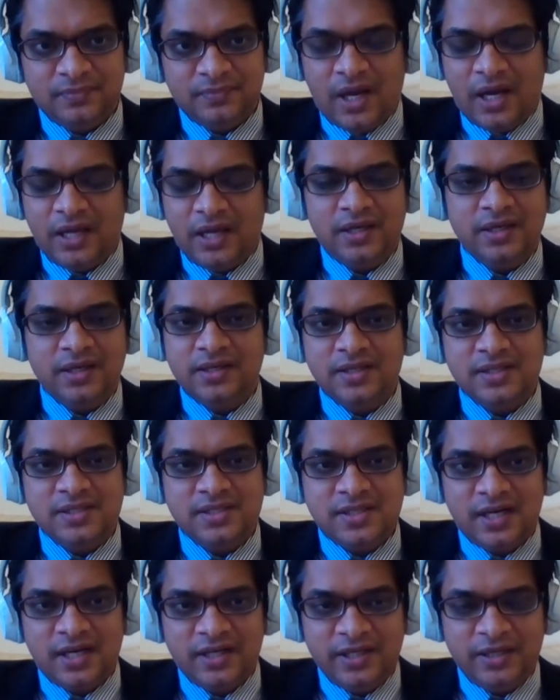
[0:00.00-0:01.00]
I didn't
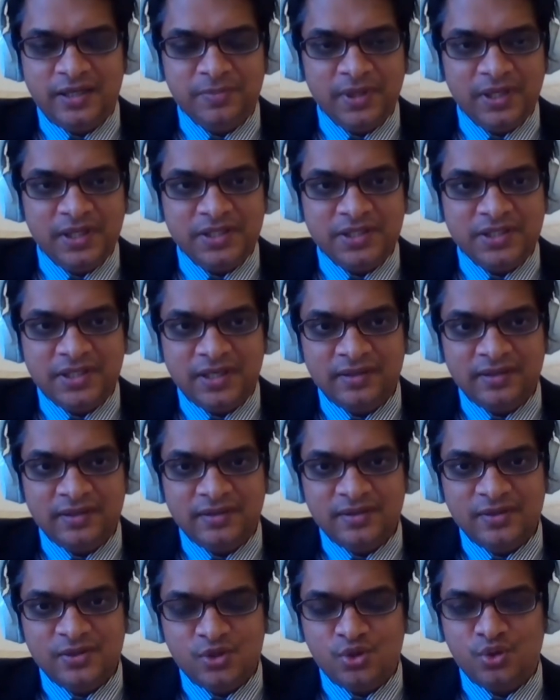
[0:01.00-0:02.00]
study in Malaysia.
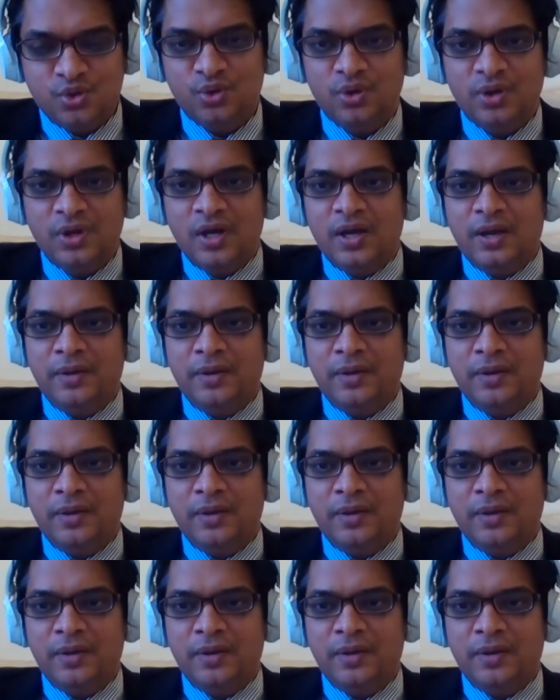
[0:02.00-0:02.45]
So